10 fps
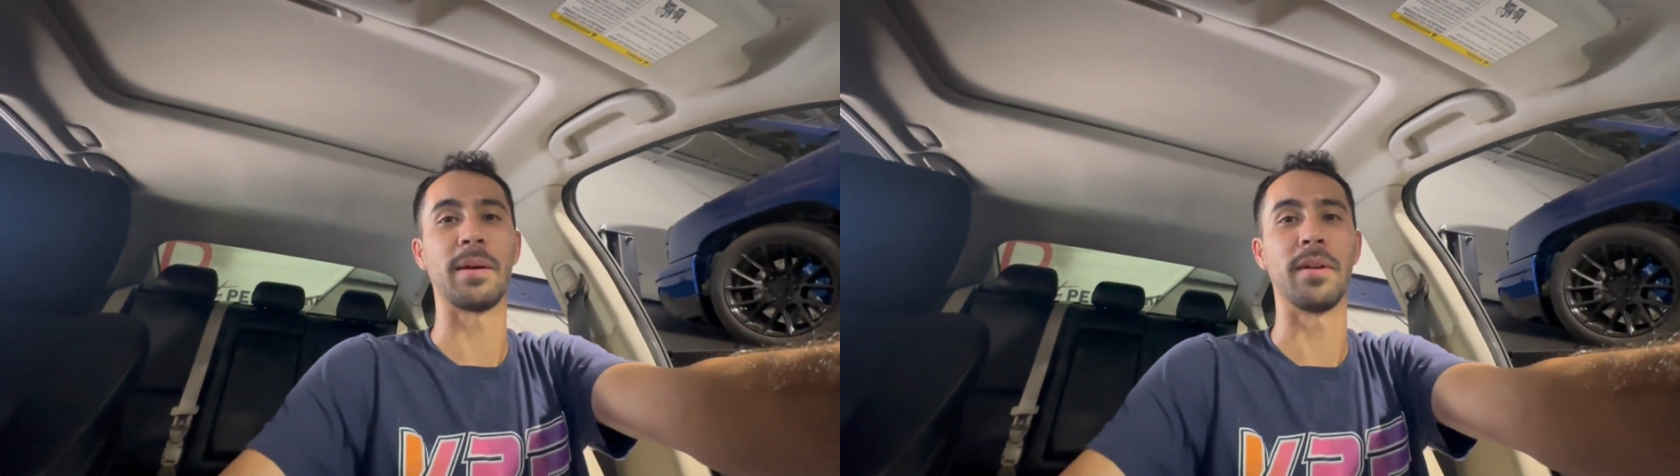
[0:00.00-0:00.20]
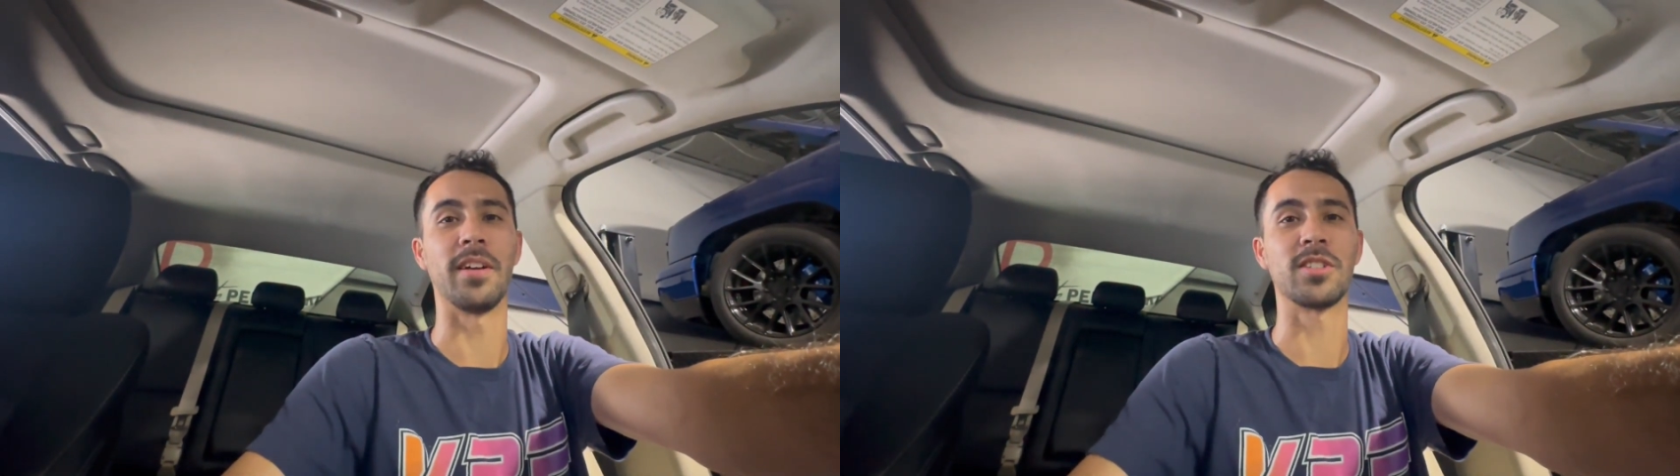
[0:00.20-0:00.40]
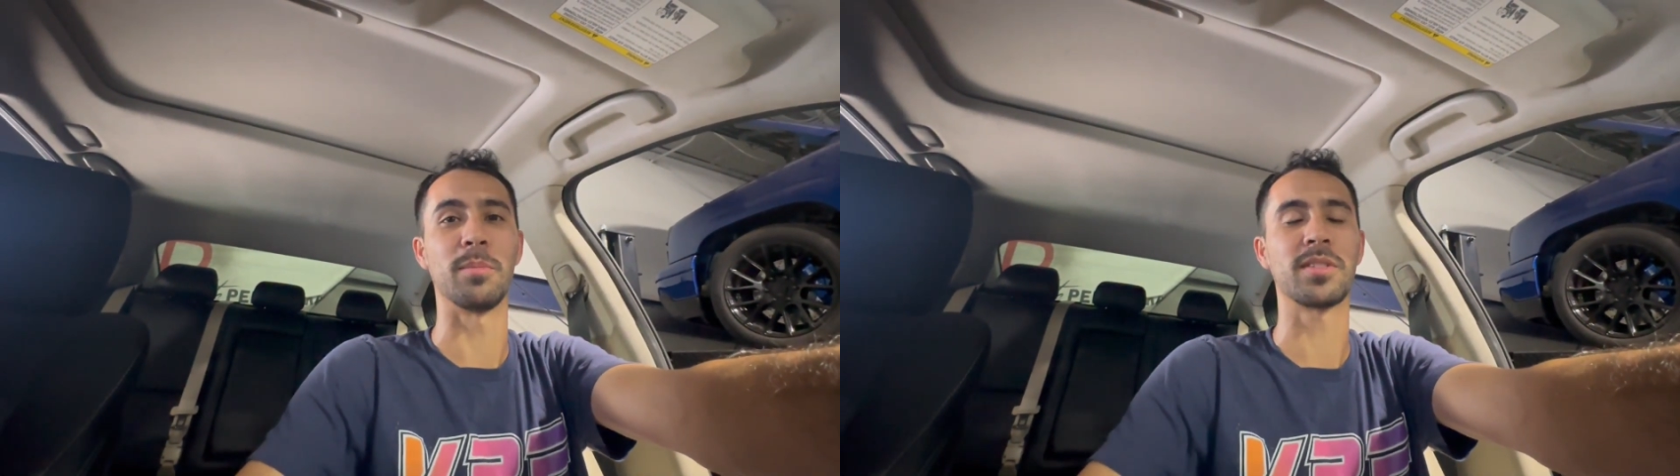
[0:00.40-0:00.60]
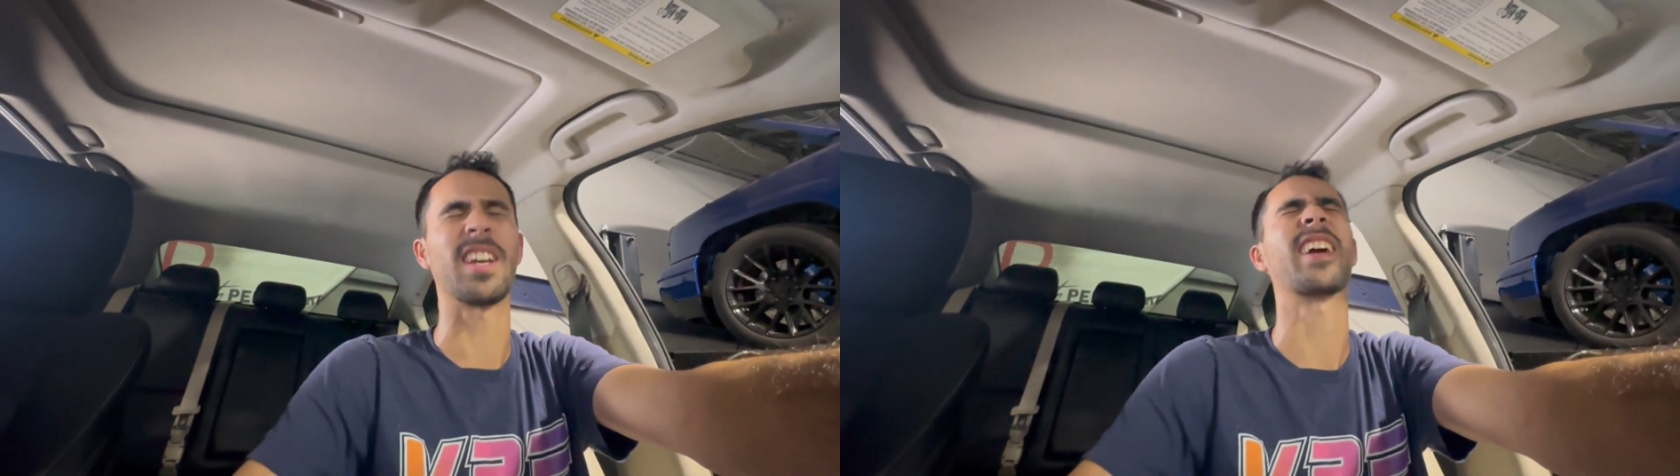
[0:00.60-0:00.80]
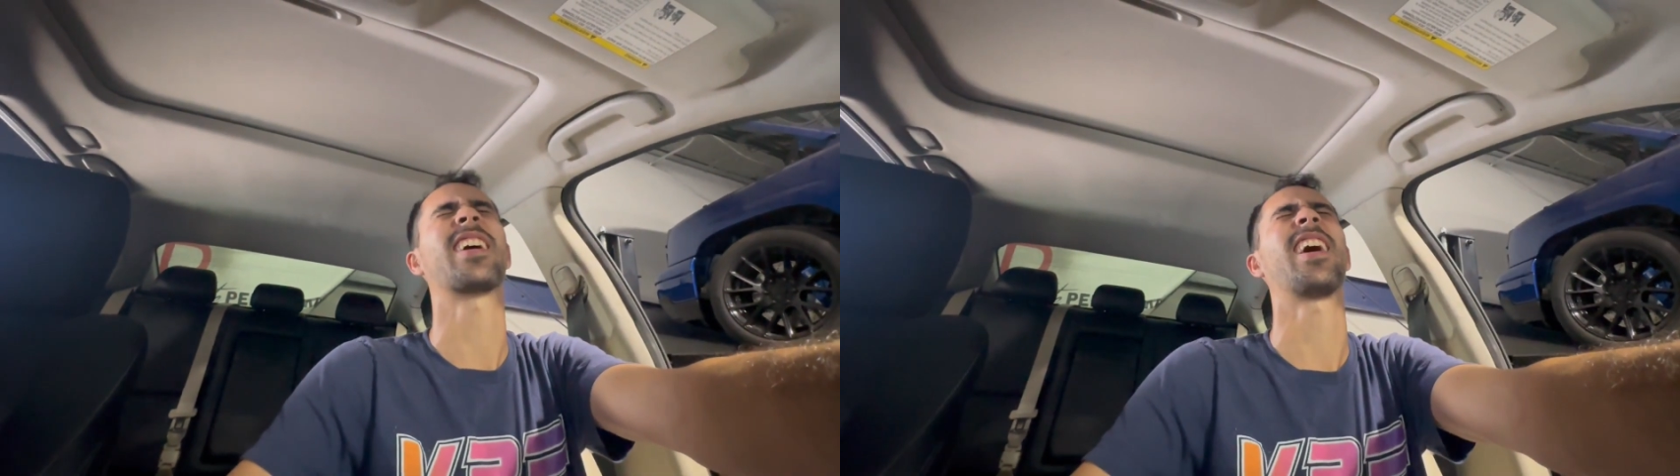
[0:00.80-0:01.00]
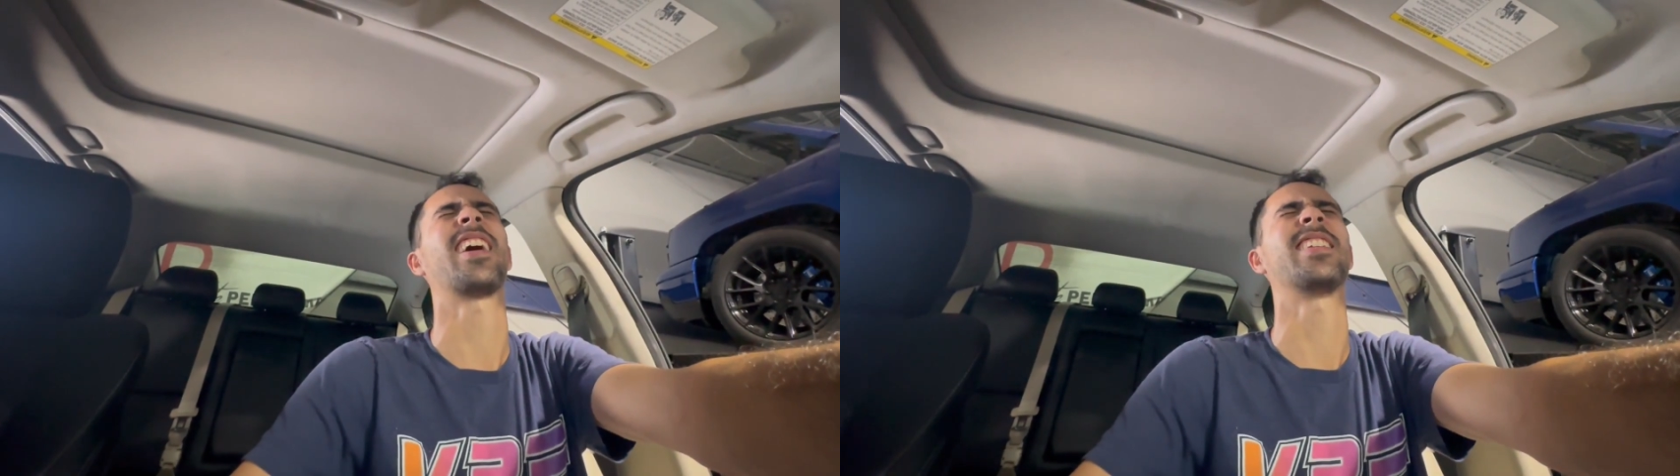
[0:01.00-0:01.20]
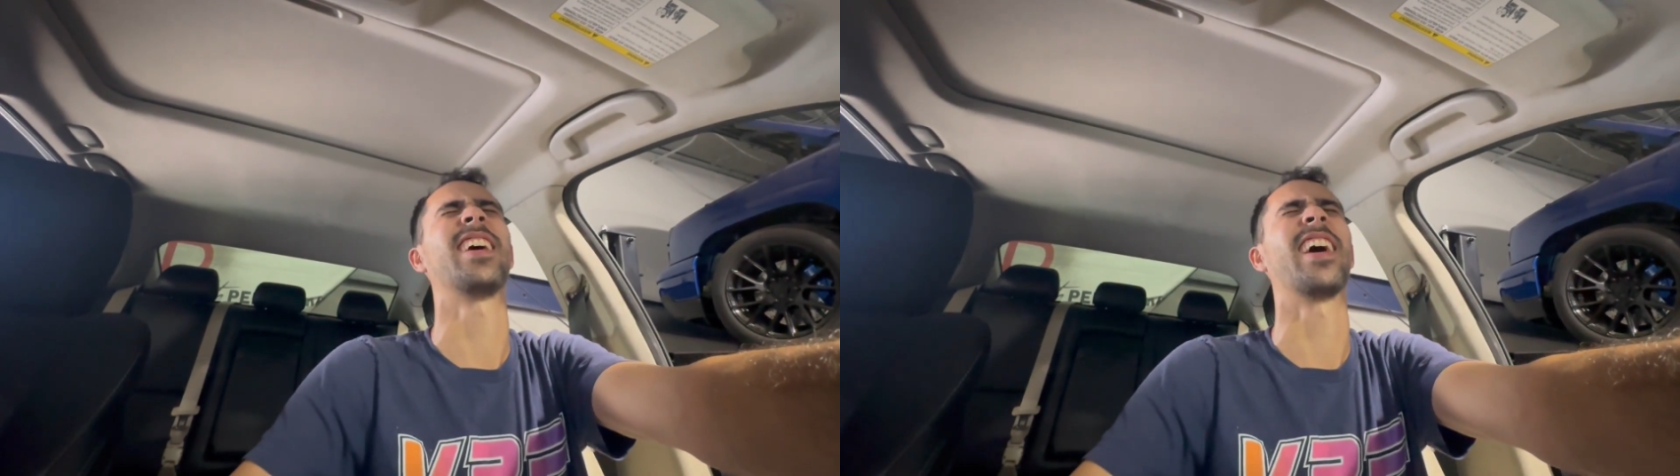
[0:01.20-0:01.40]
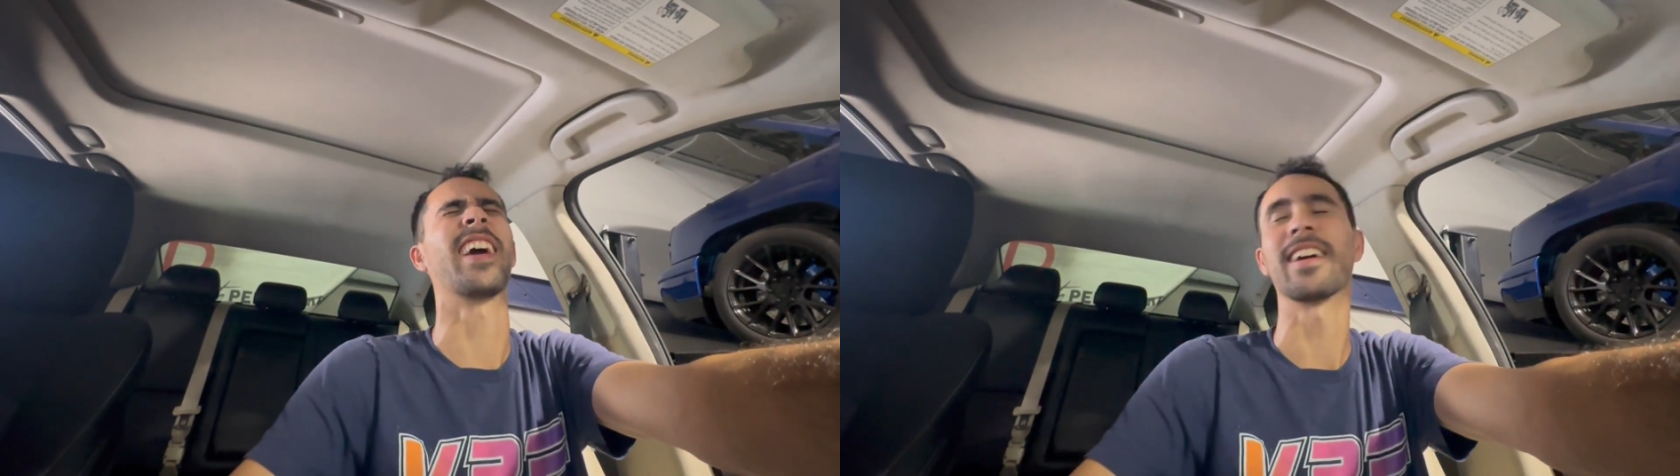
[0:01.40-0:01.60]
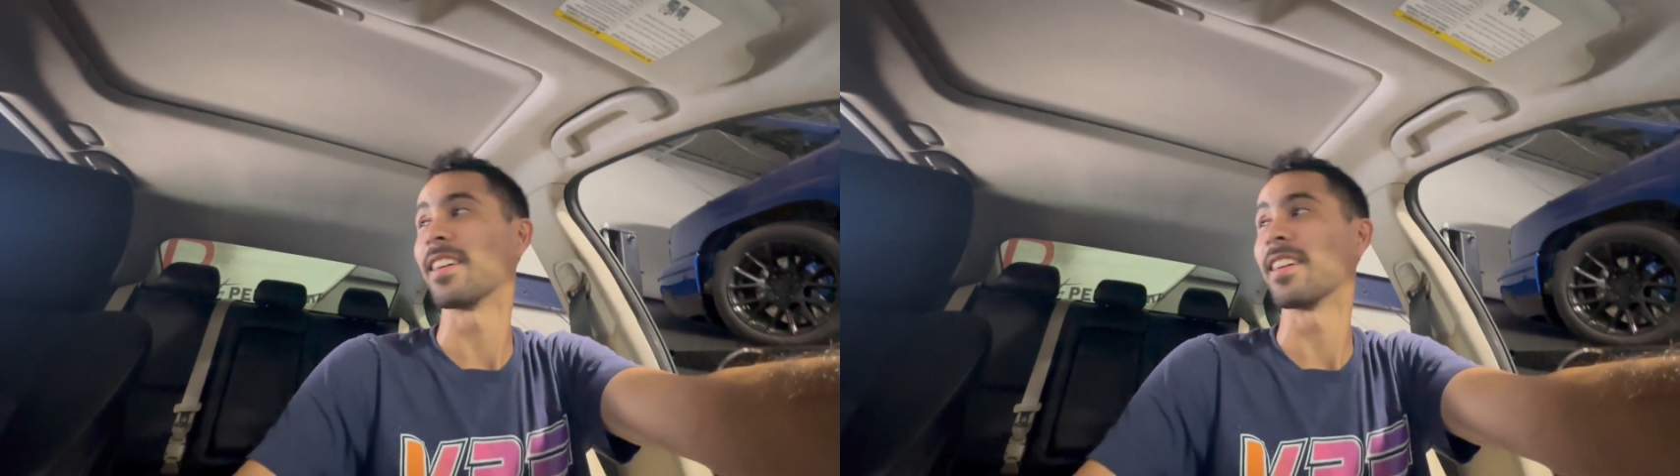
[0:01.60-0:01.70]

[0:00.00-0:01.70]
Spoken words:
but also I'm just like, god dang.